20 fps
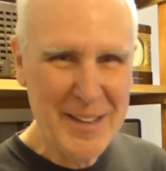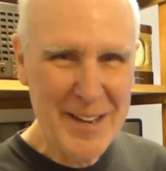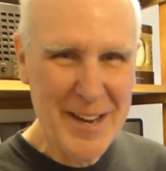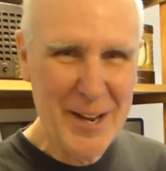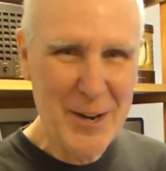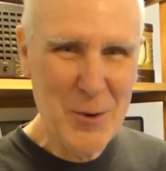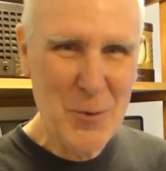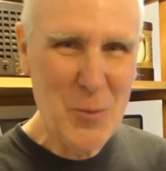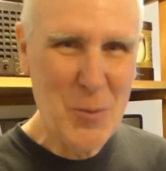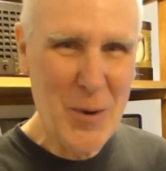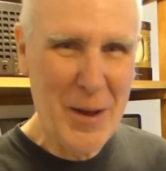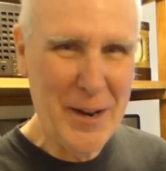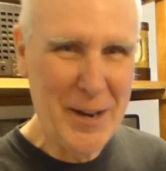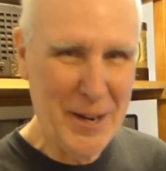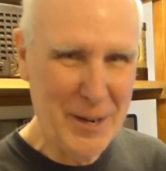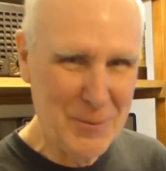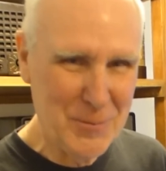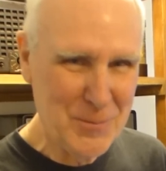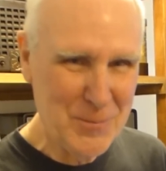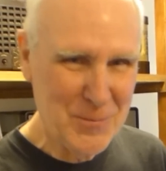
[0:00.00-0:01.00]
got it running.
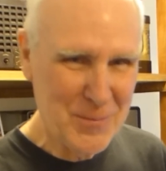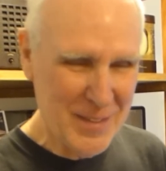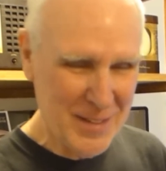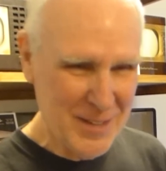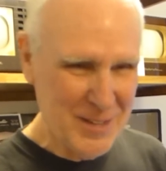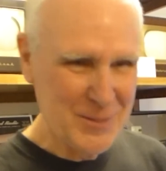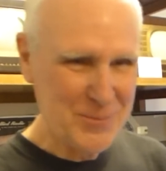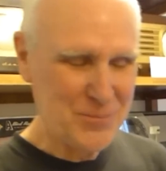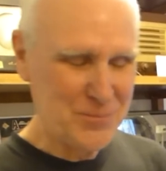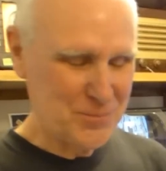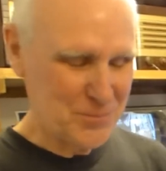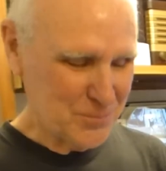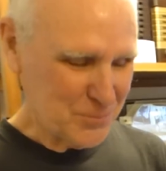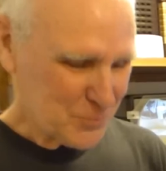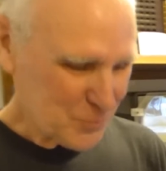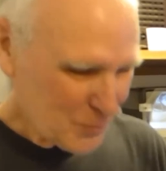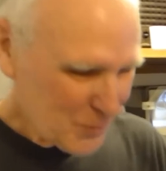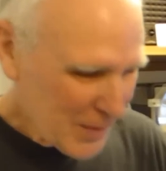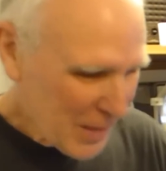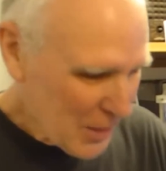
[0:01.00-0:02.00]

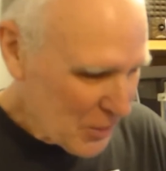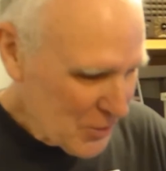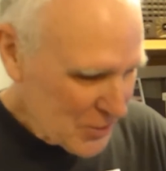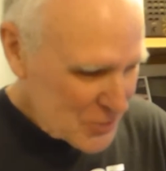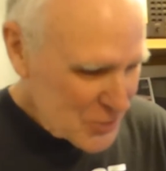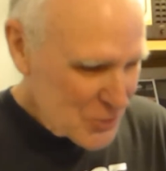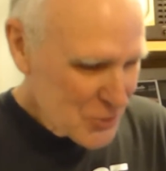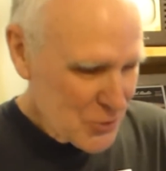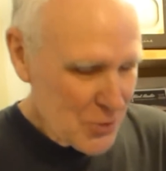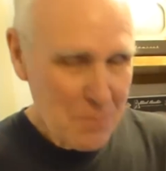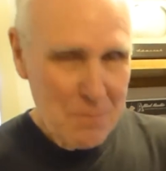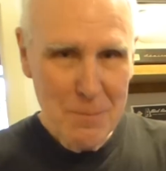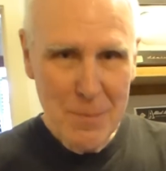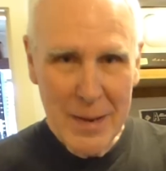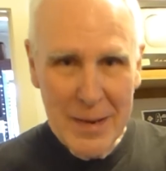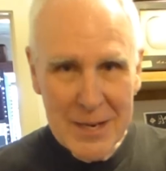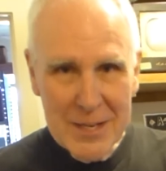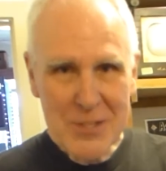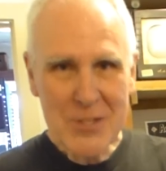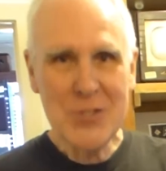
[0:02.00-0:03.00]
This is the
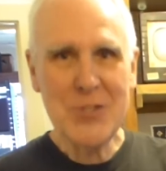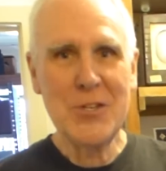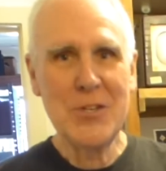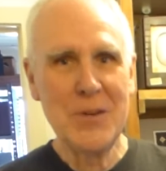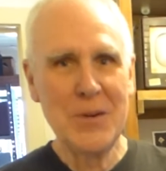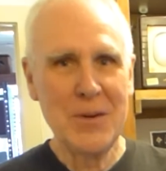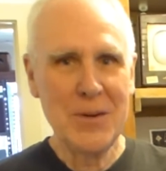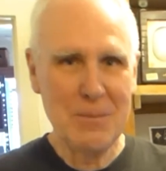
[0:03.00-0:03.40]
biggest